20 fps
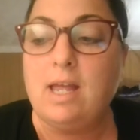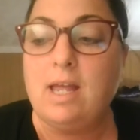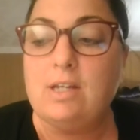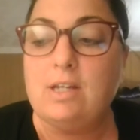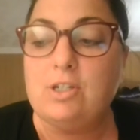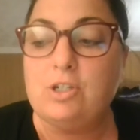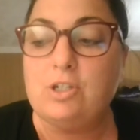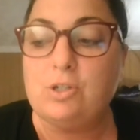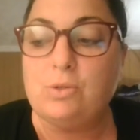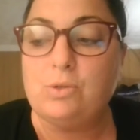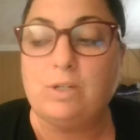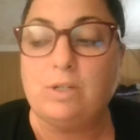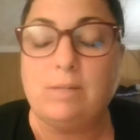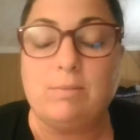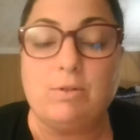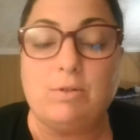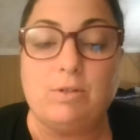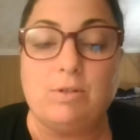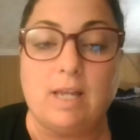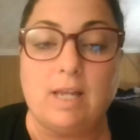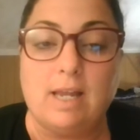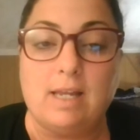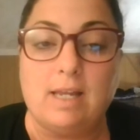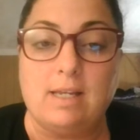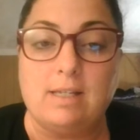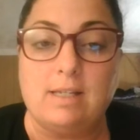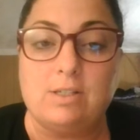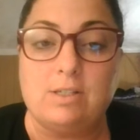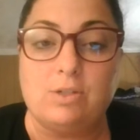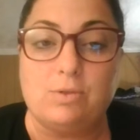to
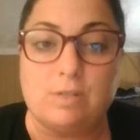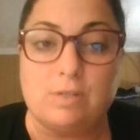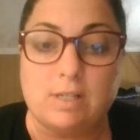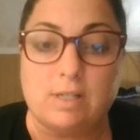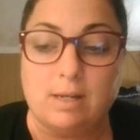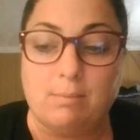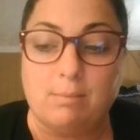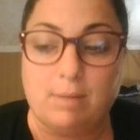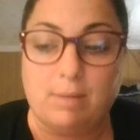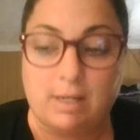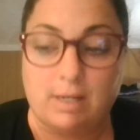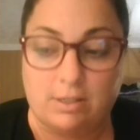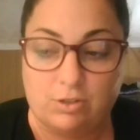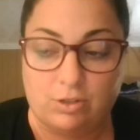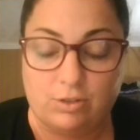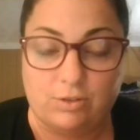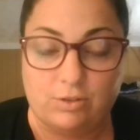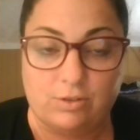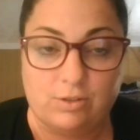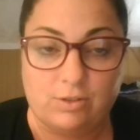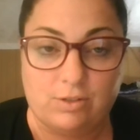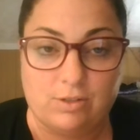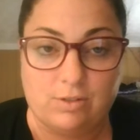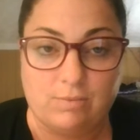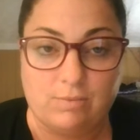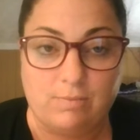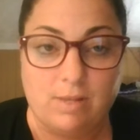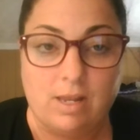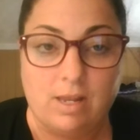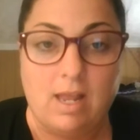communicate using pictures.
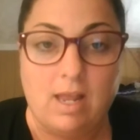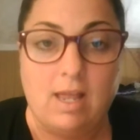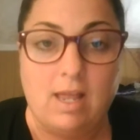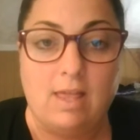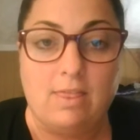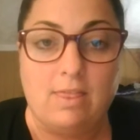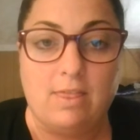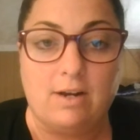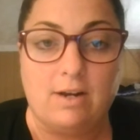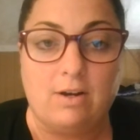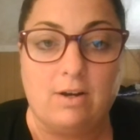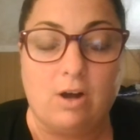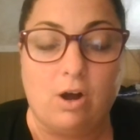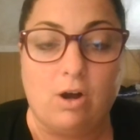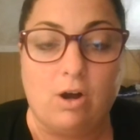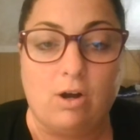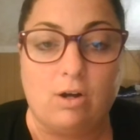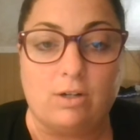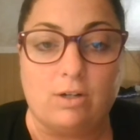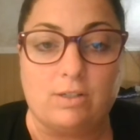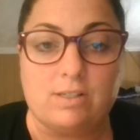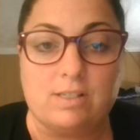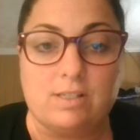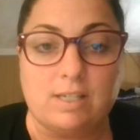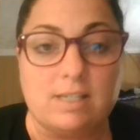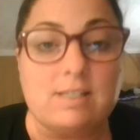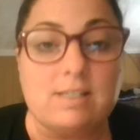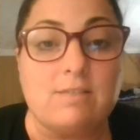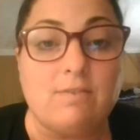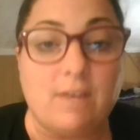There are
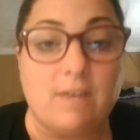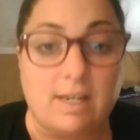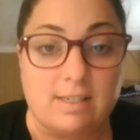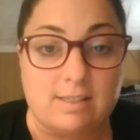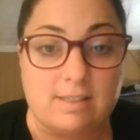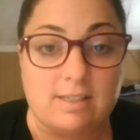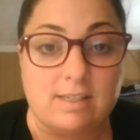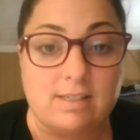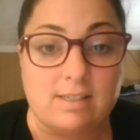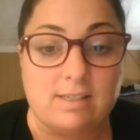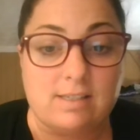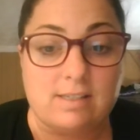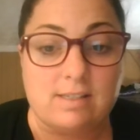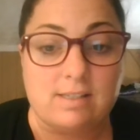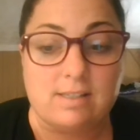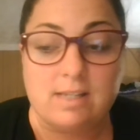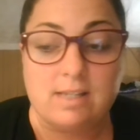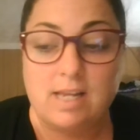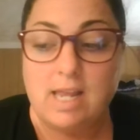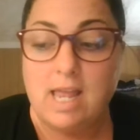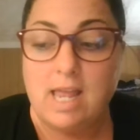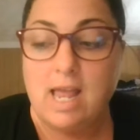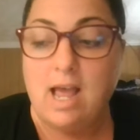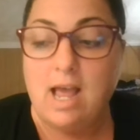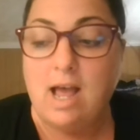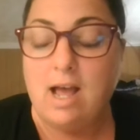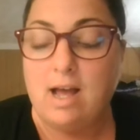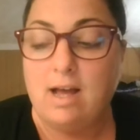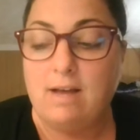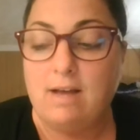6 phases.
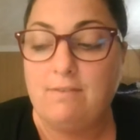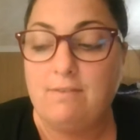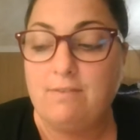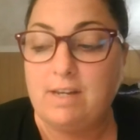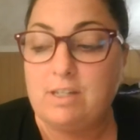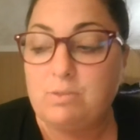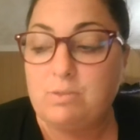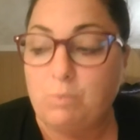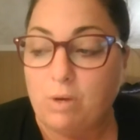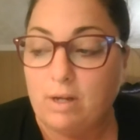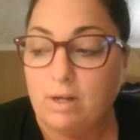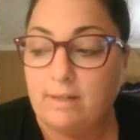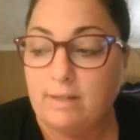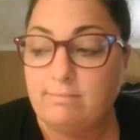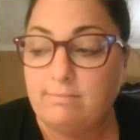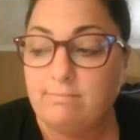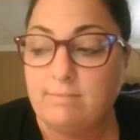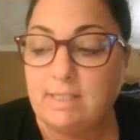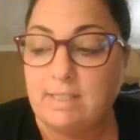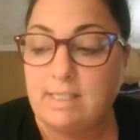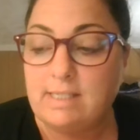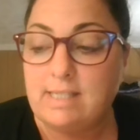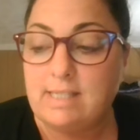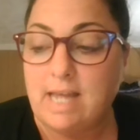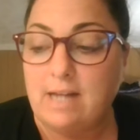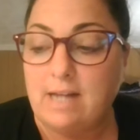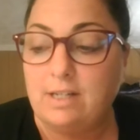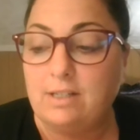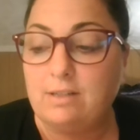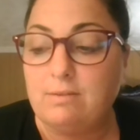Phase 1 is
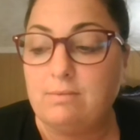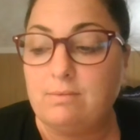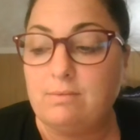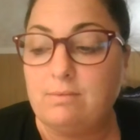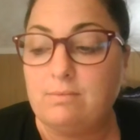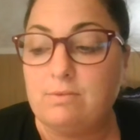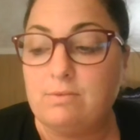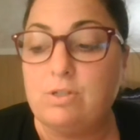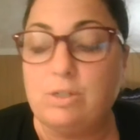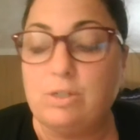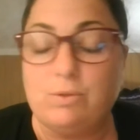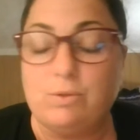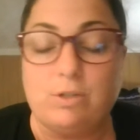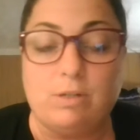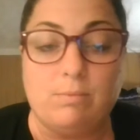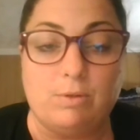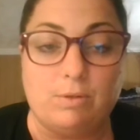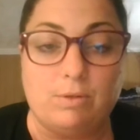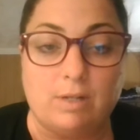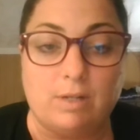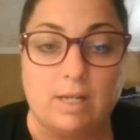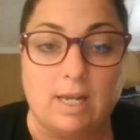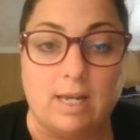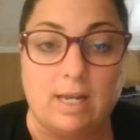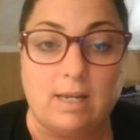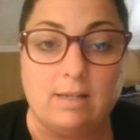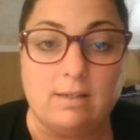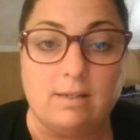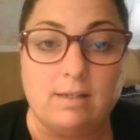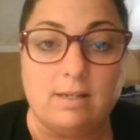how to
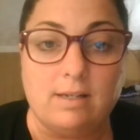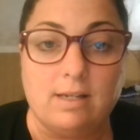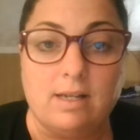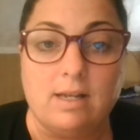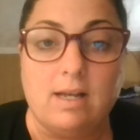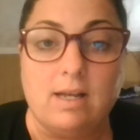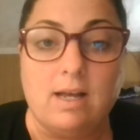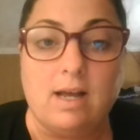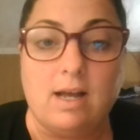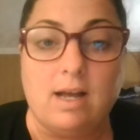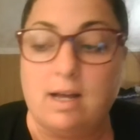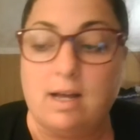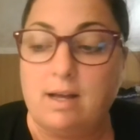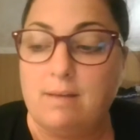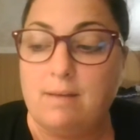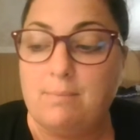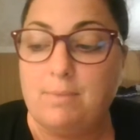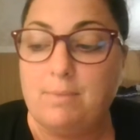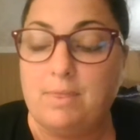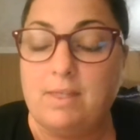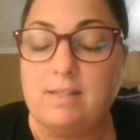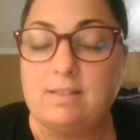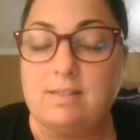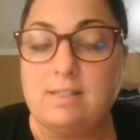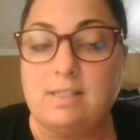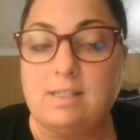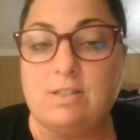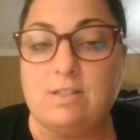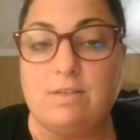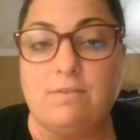communicate. This
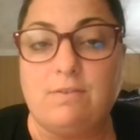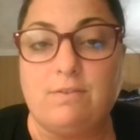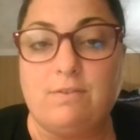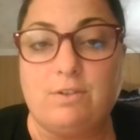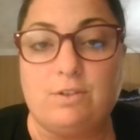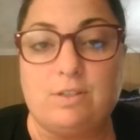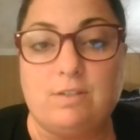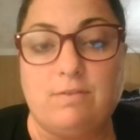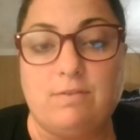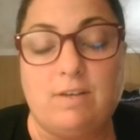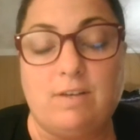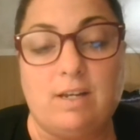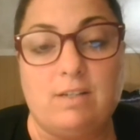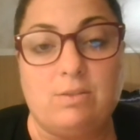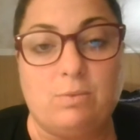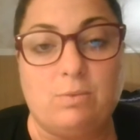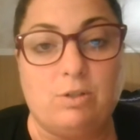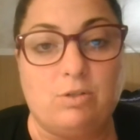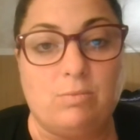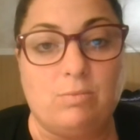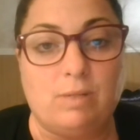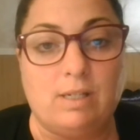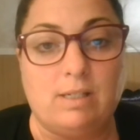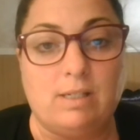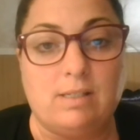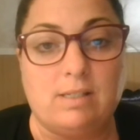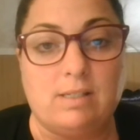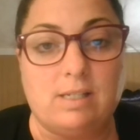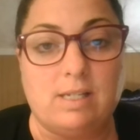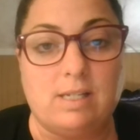is the first phase, which means